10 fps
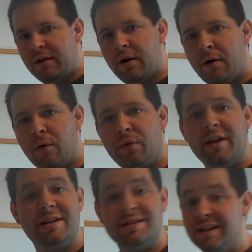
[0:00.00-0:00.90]
know
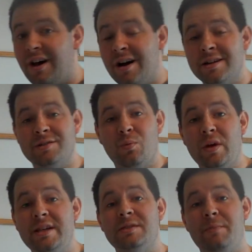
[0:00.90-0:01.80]
that as long as
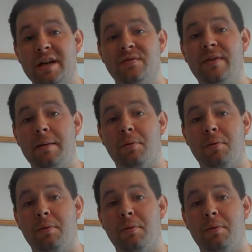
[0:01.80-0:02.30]
we specify